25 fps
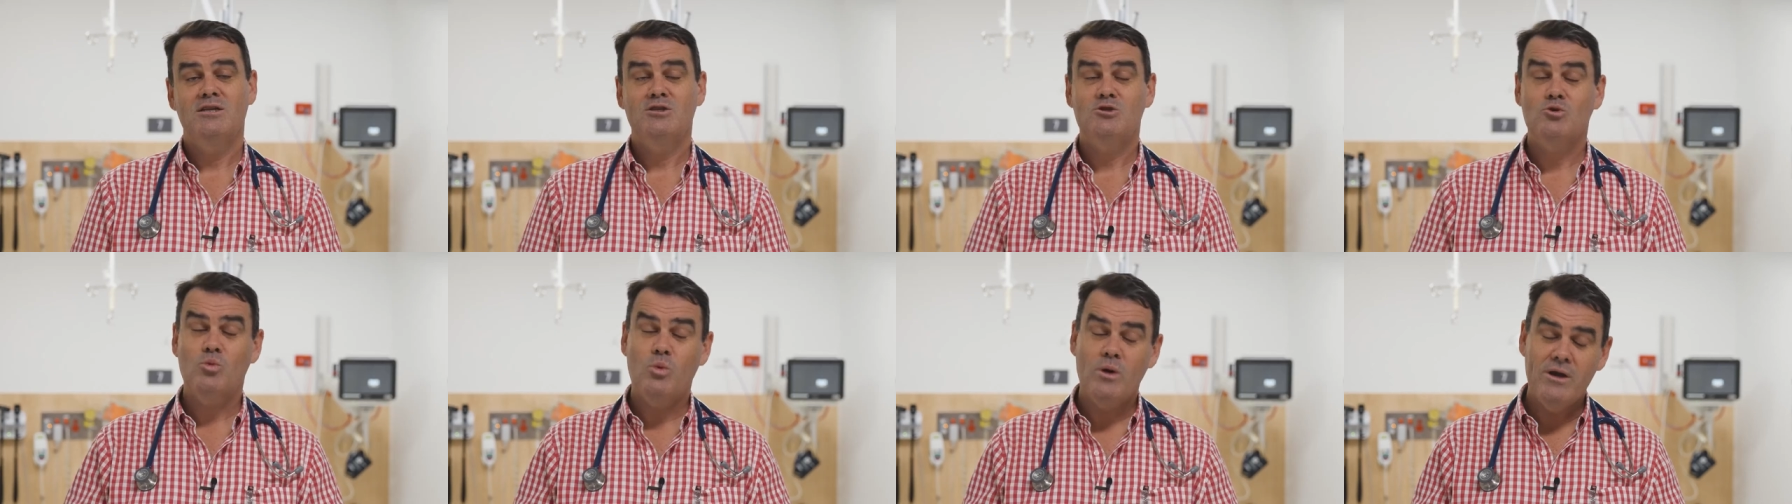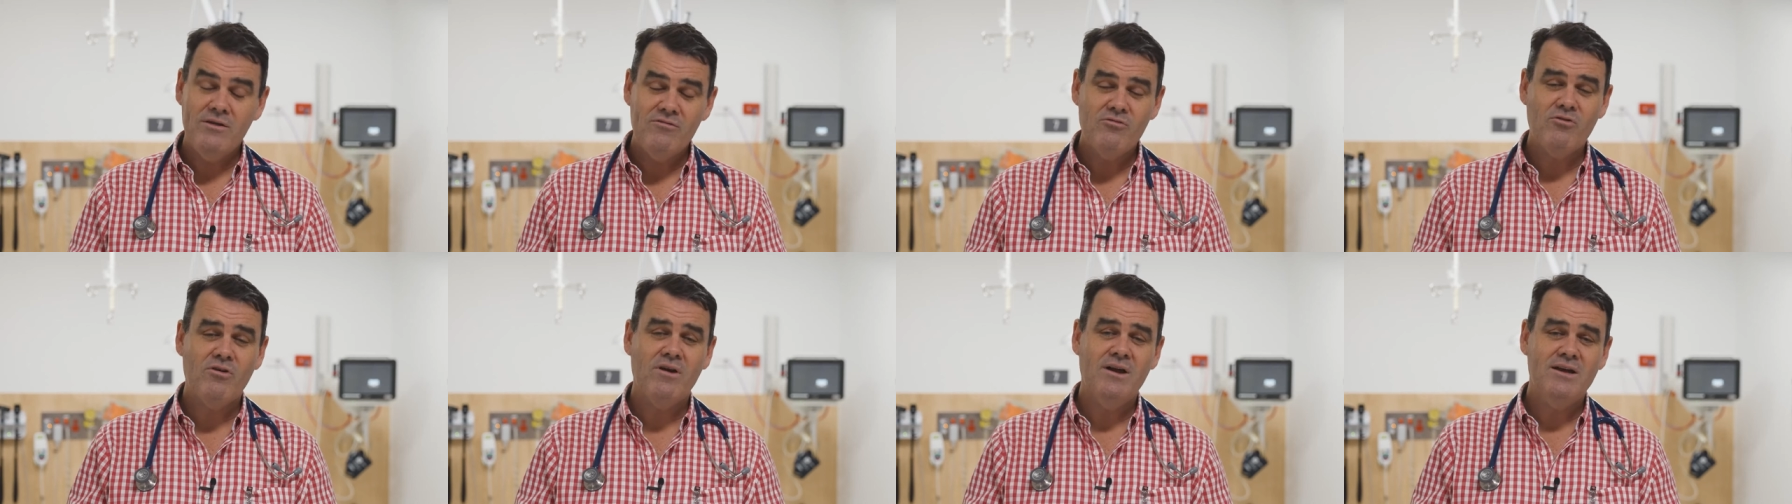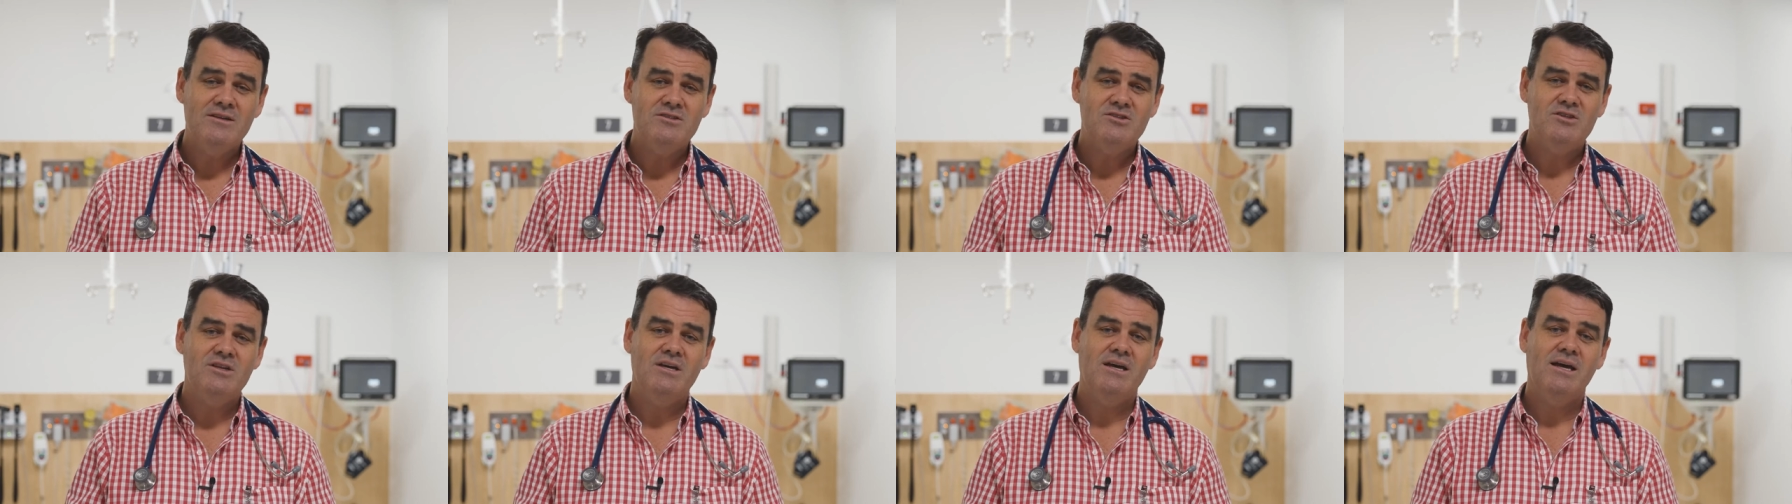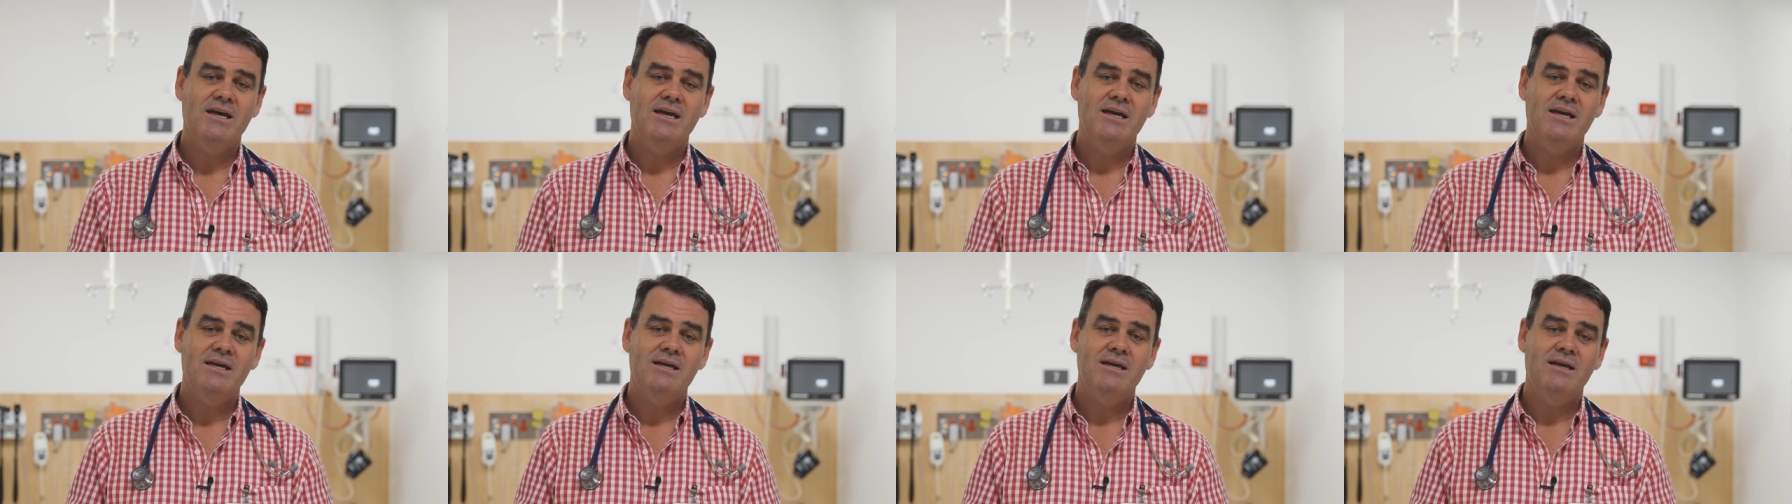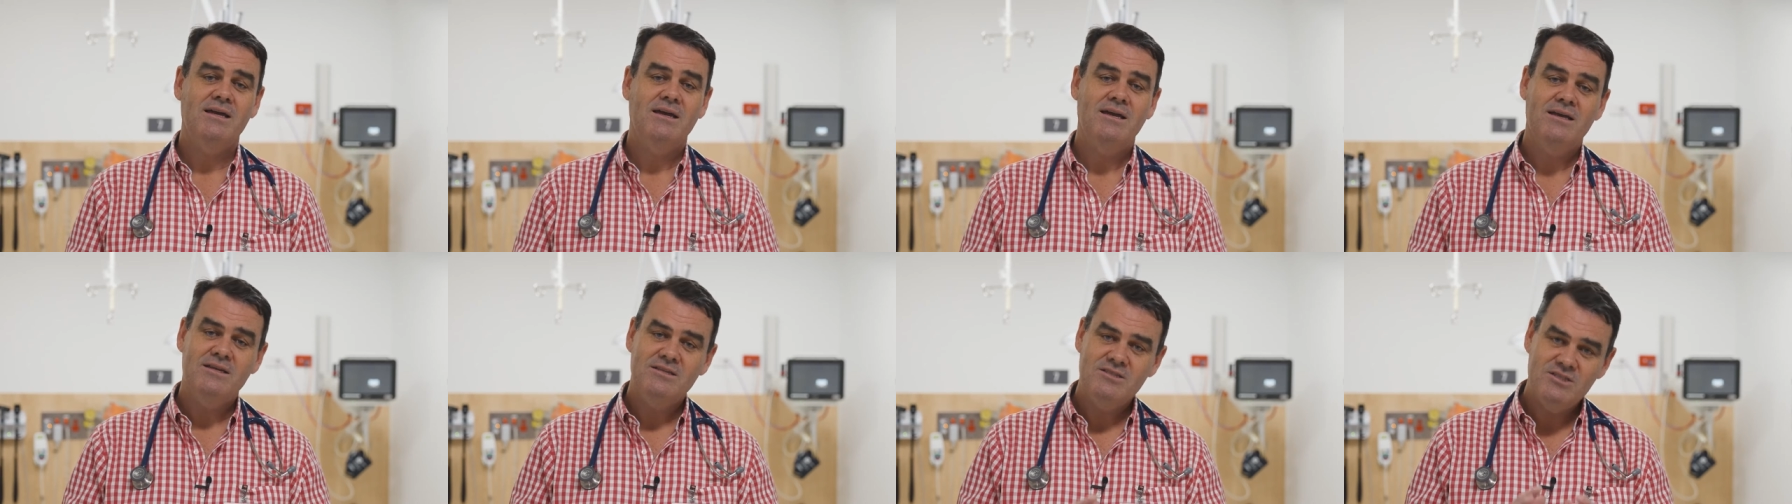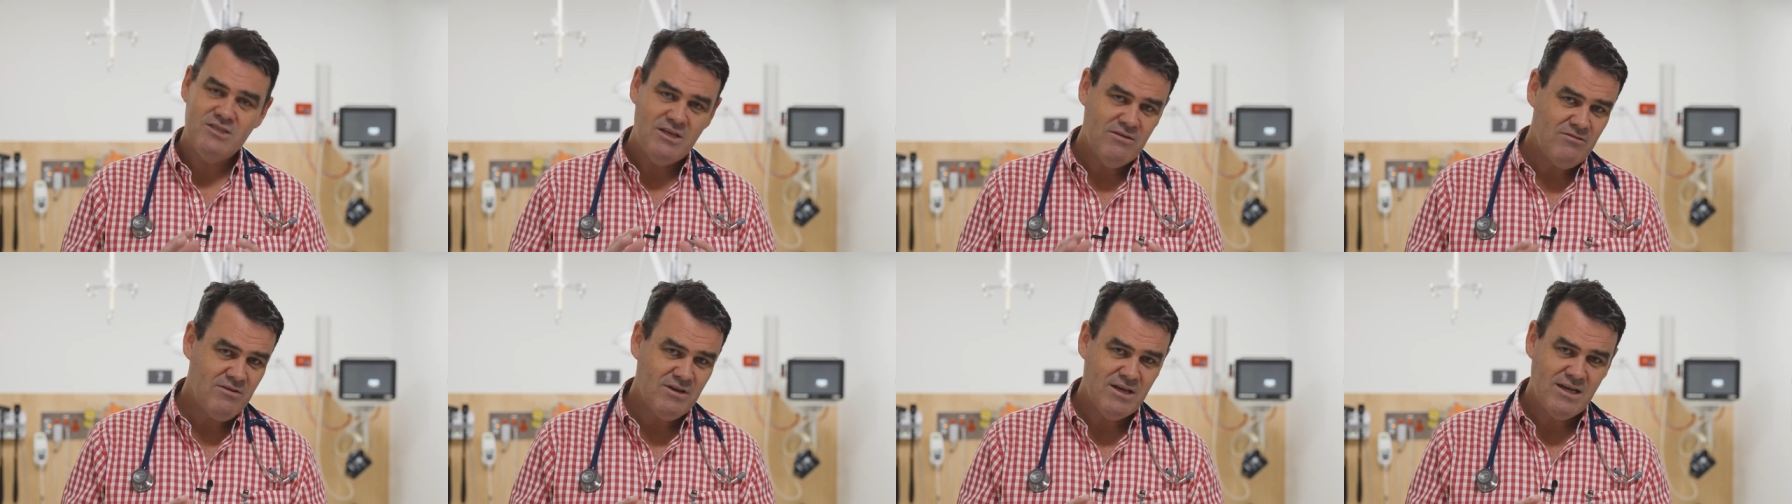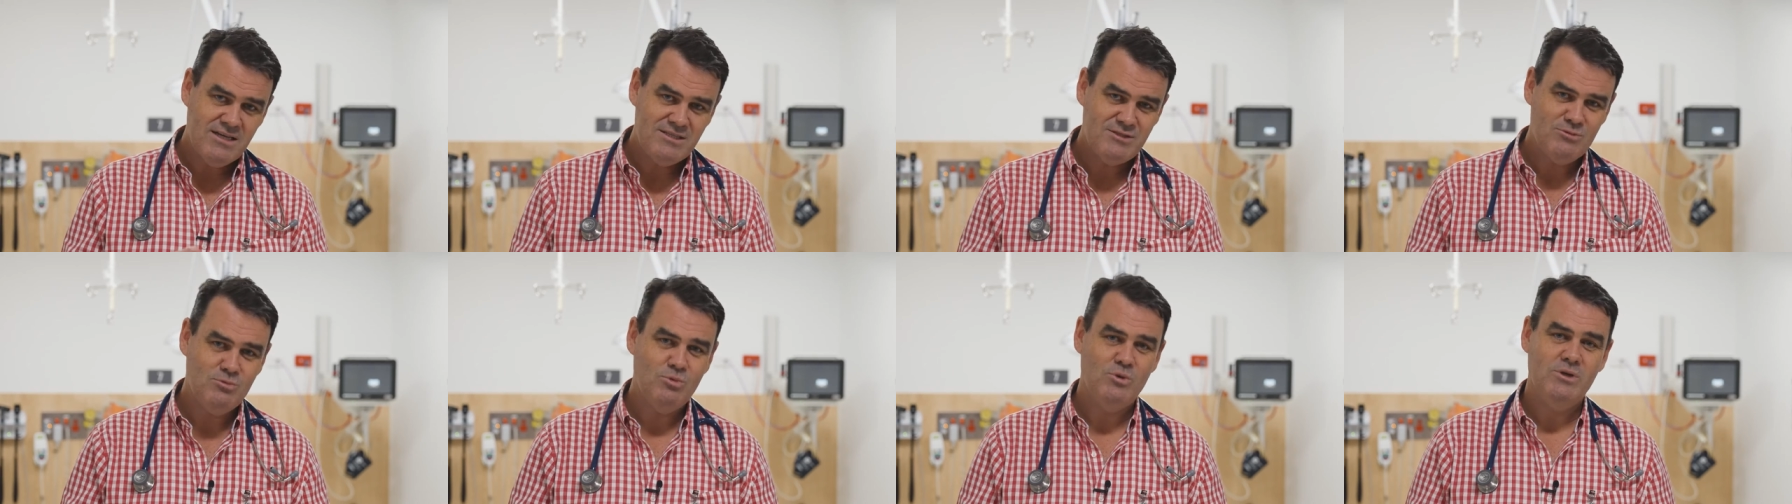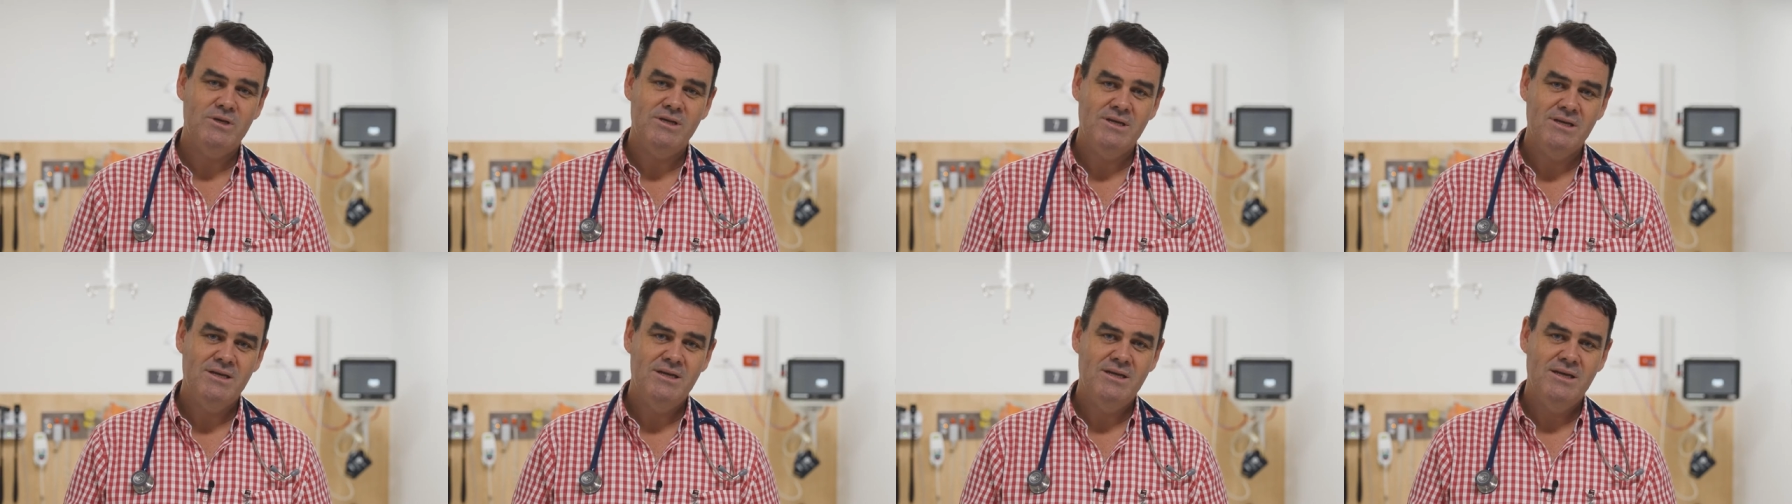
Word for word: 24 hours a day, seven days a week.